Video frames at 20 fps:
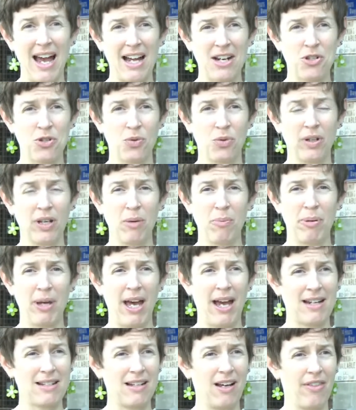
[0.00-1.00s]
actual
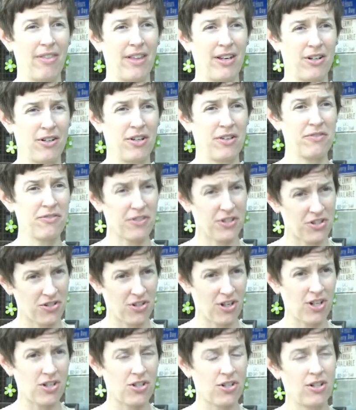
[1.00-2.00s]
impact on their
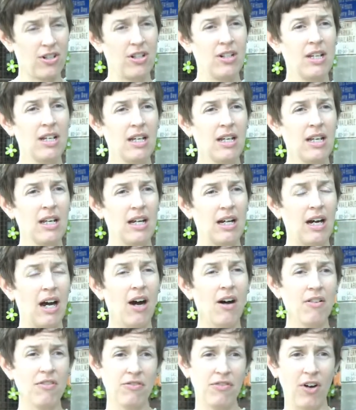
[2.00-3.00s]
infrastructure
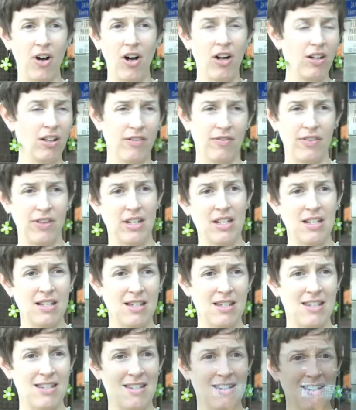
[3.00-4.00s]
of all of
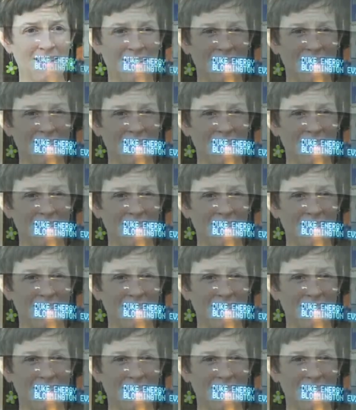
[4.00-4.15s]
these,